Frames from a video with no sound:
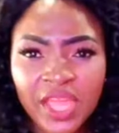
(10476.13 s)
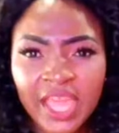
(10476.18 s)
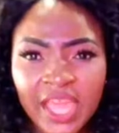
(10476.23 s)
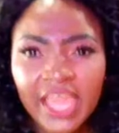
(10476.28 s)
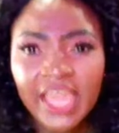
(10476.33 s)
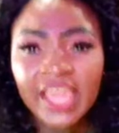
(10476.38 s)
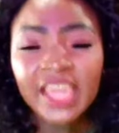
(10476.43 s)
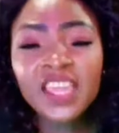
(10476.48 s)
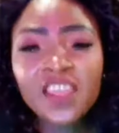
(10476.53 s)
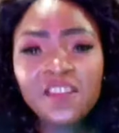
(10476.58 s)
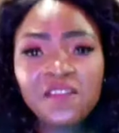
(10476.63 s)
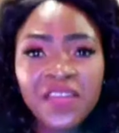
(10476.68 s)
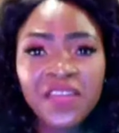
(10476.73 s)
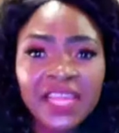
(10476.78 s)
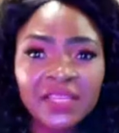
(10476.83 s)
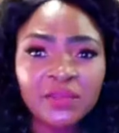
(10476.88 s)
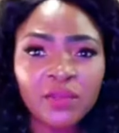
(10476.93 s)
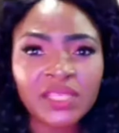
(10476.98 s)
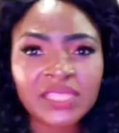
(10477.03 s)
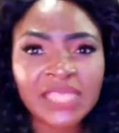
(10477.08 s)
If
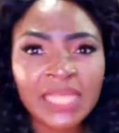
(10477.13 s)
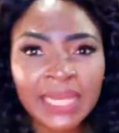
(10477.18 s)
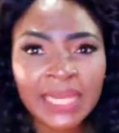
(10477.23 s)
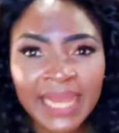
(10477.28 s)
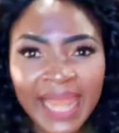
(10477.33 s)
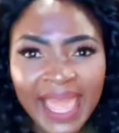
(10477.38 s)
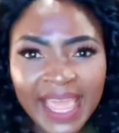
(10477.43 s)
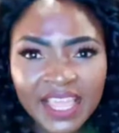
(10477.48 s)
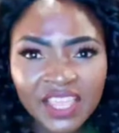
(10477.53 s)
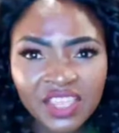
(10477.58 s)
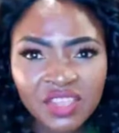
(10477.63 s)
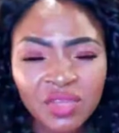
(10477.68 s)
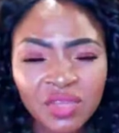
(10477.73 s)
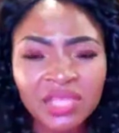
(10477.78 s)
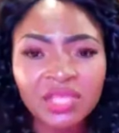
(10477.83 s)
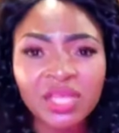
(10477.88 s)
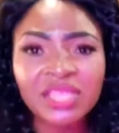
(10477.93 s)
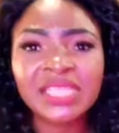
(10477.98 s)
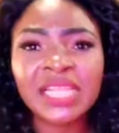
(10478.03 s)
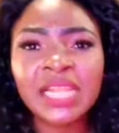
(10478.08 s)
he doesn't like you,
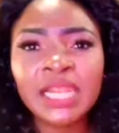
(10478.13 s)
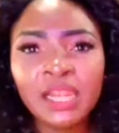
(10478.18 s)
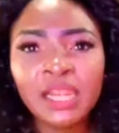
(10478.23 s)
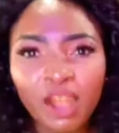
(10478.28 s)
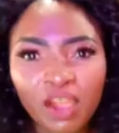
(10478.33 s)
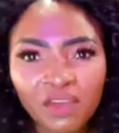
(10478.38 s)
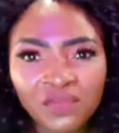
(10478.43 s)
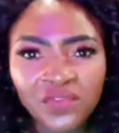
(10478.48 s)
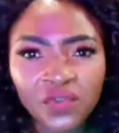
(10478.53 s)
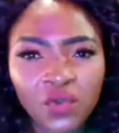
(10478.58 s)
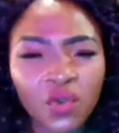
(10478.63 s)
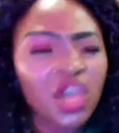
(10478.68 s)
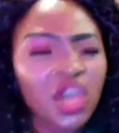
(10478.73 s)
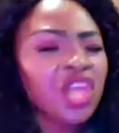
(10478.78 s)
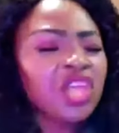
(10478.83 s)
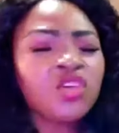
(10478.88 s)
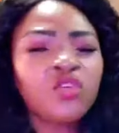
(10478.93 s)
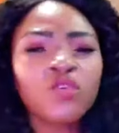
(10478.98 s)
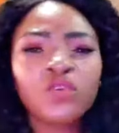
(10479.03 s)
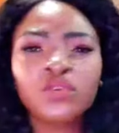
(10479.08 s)
he doesn't love you,
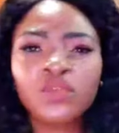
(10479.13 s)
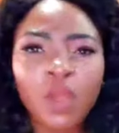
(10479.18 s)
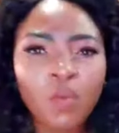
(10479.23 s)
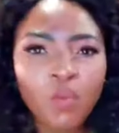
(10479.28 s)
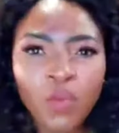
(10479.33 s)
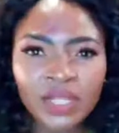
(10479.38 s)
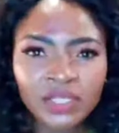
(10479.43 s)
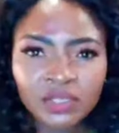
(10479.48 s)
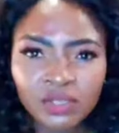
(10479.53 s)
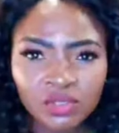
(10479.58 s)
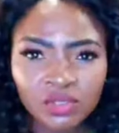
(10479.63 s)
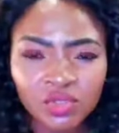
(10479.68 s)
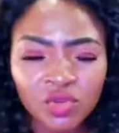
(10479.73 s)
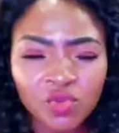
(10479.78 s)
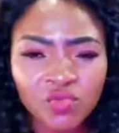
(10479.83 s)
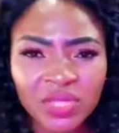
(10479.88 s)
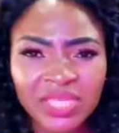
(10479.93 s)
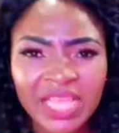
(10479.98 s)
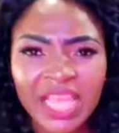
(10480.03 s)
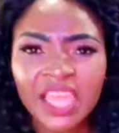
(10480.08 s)
he will not want to
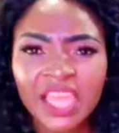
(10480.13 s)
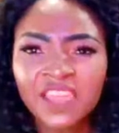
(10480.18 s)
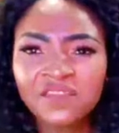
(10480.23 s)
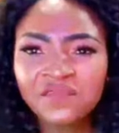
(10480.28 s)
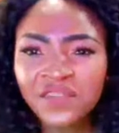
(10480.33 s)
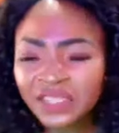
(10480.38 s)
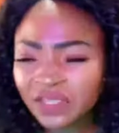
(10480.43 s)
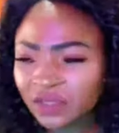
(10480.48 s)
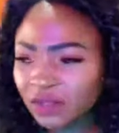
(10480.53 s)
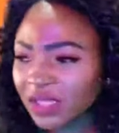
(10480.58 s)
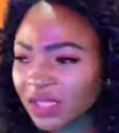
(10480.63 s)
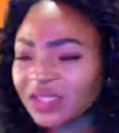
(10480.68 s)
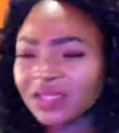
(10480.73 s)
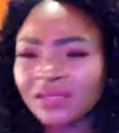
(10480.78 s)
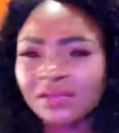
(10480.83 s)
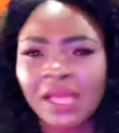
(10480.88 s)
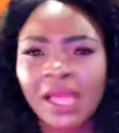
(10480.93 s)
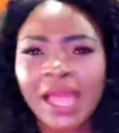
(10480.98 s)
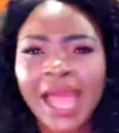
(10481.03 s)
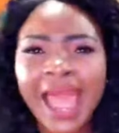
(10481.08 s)
do it. If he's
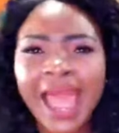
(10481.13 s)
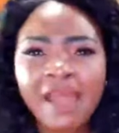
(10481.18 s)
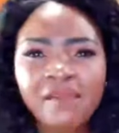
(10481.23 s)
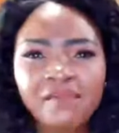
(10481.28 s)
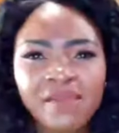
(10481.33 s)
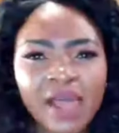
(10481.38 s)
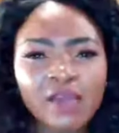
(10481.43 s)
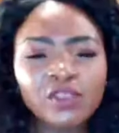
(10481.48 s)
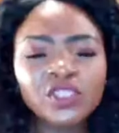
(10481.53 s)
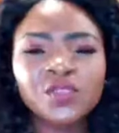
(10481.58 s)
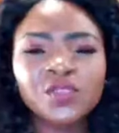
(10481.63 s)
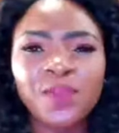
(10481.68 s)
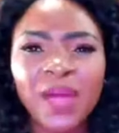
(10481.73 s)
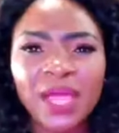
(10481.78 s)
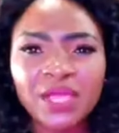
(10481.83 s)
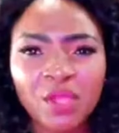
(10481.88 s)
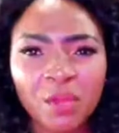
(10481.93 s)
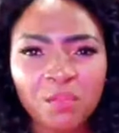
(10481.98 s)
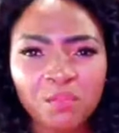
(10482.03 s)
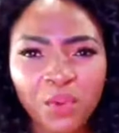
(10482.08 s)
not aroused by
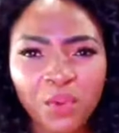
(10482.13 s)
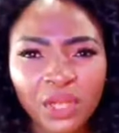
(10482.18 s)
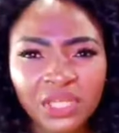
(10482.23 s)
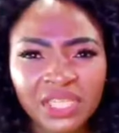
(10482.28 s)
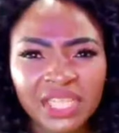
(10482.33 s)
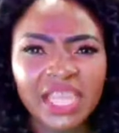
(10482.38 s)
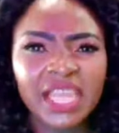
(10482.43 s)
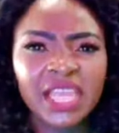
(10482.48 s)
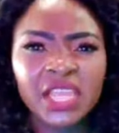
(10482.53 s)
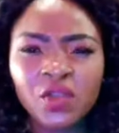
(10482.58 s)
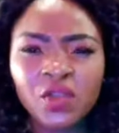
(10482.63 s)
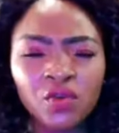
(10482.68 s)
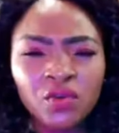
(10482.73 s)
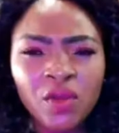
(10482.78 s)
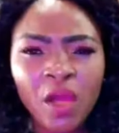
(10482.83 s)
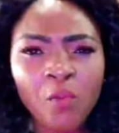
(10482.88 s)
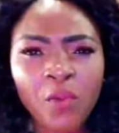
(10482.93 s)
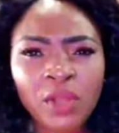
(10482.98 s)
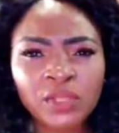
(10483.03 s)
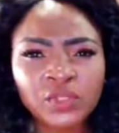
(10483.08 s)
your body, he will
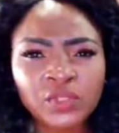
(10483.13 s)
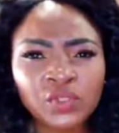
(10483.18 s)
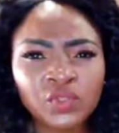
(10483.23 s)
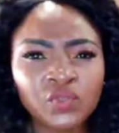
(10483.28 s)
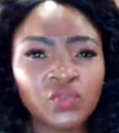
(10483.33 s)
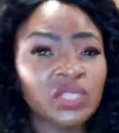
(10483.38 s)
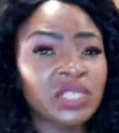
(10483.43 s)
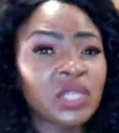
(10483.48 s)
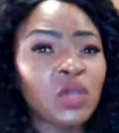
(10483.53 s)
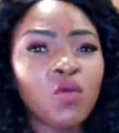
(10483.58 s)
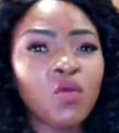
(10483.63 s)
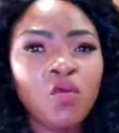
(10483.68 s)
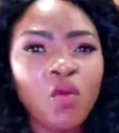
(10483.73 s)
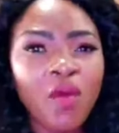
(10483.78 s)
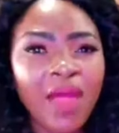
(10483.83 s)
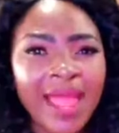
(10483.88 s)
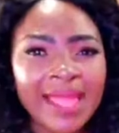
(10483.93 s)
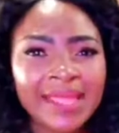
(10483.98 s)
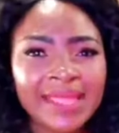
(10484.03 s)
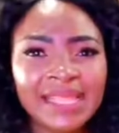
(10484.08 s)
not want to do it. He will go
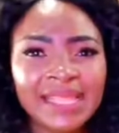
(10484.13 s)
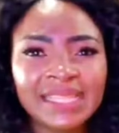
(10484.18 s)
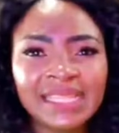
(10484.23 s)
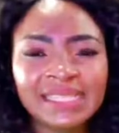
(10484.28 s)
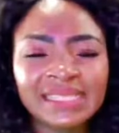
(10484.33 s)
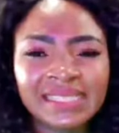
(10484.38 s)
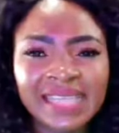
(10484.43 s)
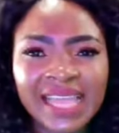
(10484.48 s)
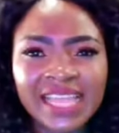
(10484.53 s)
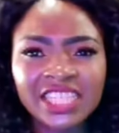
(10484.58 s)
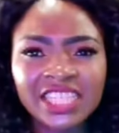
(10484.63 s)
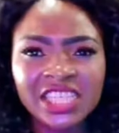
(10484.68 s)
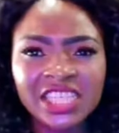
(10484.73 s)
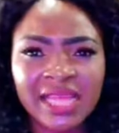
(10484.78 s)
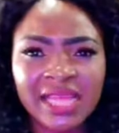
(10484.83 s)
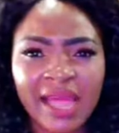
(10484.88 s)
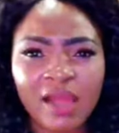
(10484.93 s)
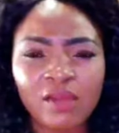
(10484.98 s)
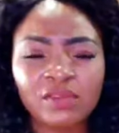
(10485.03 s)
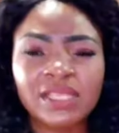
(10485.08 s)
and get a side chick
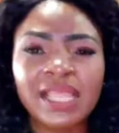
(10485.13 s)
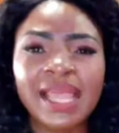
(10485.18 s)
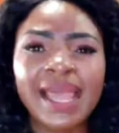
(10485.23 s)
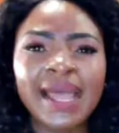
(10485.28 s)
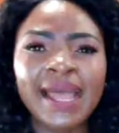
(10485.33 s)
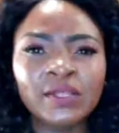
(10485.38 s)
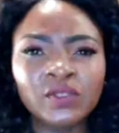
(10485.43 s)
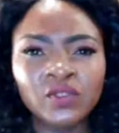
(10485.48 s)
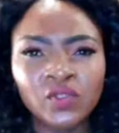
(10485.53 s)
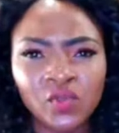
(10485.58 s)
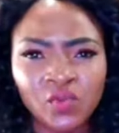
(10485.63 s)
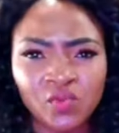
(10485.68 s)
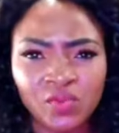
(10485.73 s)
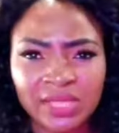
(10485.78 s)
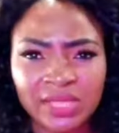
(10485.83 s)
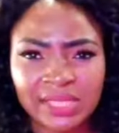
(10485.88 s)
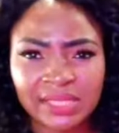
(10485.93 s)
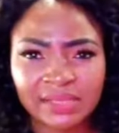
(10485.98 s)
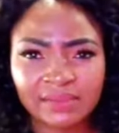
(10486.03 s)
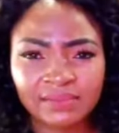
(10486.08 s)
out there and do it.